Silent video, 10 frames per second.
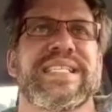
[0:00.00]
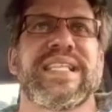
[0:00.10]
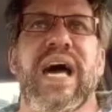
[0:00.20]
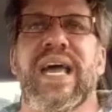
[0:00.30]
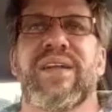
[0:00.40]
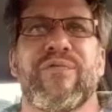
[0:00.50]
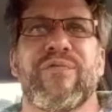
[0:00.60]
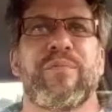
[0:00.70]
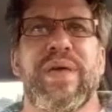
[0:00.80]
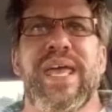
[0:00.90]
not
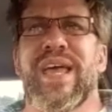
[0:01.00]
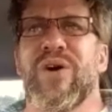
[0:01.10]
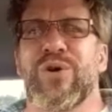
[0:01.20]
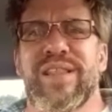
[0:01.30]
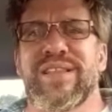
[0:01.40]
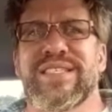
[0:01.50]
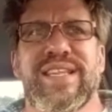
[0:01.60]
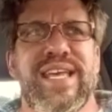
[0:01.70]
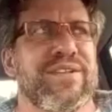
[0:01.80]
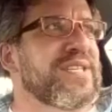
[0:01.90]
for me holding this
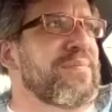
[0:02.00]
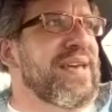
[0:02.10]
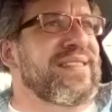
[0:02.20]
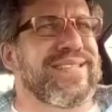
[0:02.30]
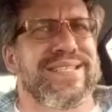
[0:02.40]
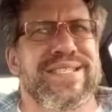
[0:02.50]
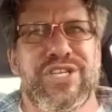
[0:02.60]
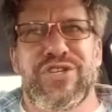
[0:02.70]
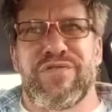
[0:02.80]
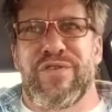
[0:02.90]
needle to make this
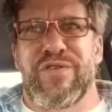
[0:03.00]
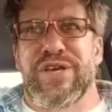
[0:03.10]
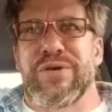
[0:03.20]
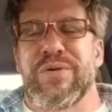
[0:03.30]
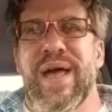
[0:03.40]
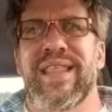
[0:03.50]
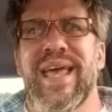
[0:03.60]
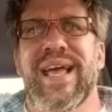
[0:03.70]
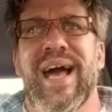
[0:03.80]
decision for you. And like,